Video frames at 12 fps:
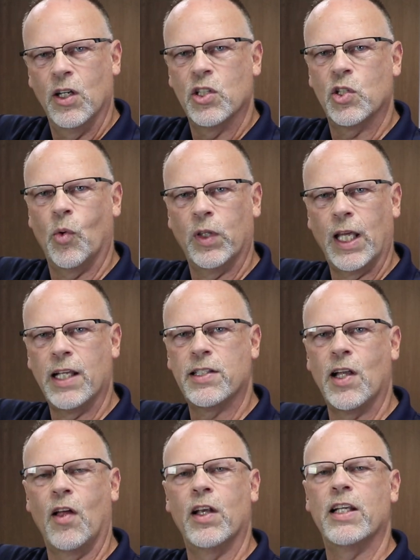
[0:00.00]
So what
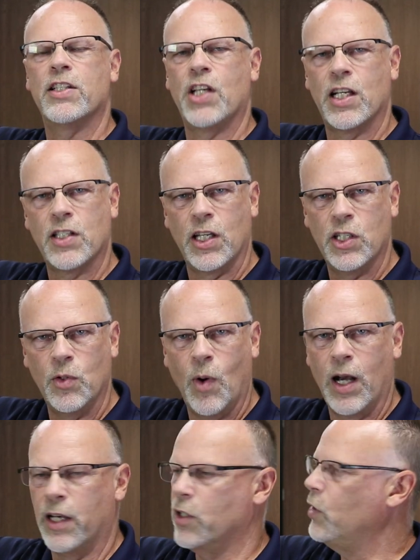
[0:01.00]
that's telling is, yes, I do
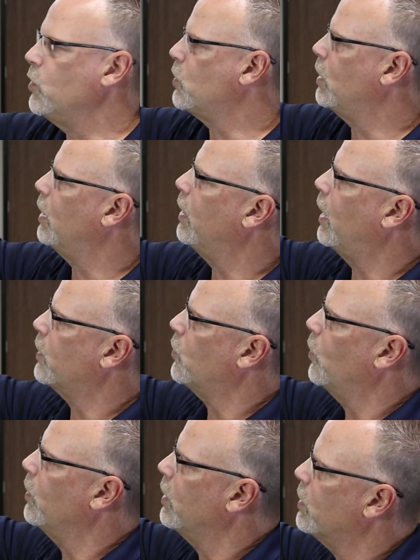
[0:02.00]
want to use an
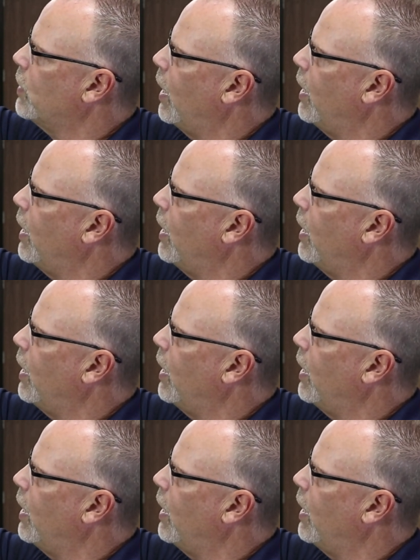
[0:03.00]
indexer in this